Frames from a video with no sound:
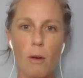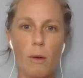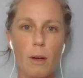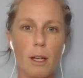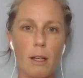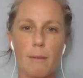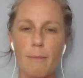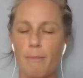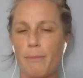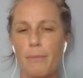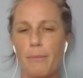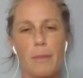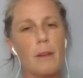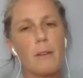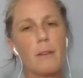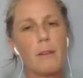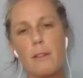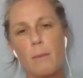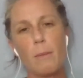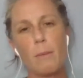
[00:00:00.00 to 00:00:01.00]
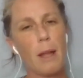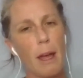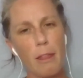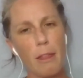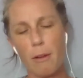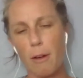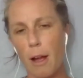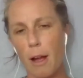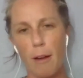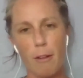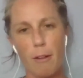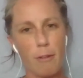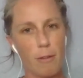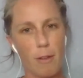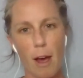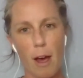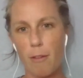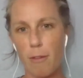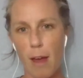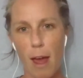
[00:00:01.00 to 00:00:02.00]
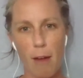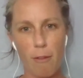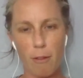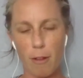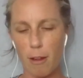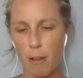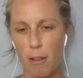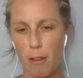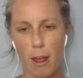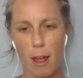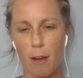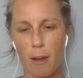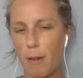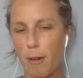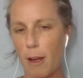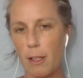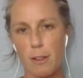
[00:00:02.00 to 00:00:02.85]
And there's a plethora of everything, right?